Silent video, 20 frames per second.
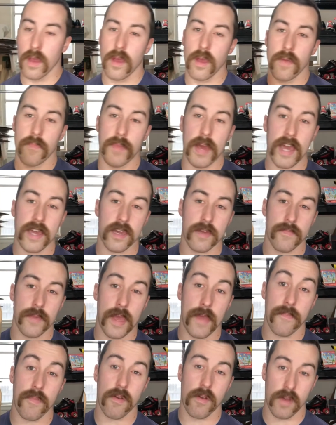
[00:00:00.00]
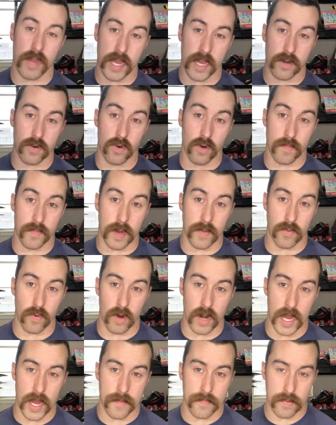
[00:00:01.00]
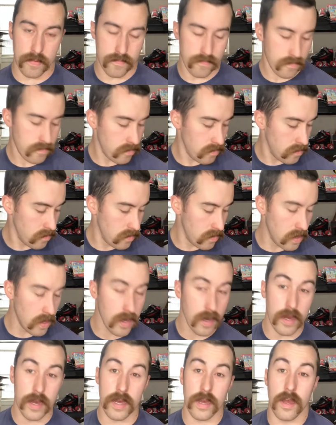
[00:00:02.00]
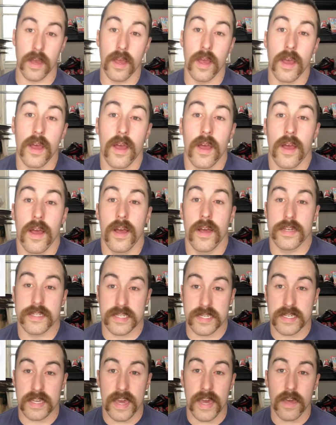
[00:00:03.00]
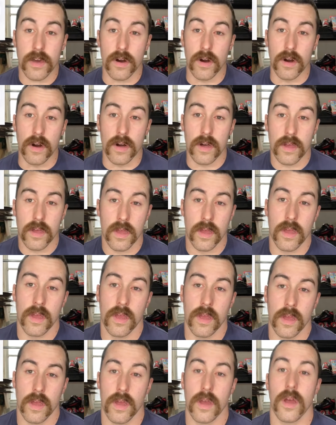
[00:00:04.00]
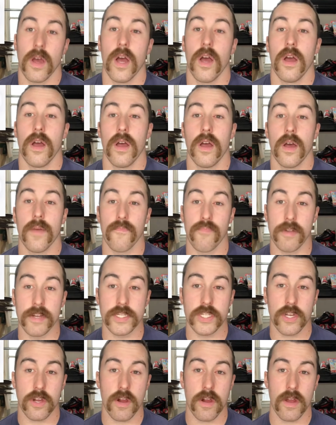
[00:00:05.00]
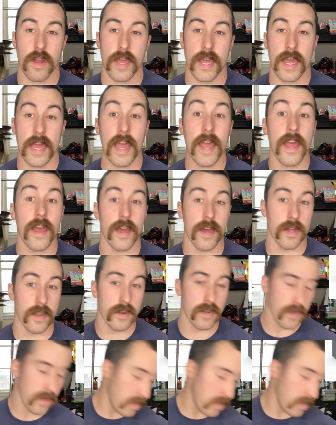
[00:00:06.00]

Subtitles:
packing paper and or bubble wrap, a scale, a printer, and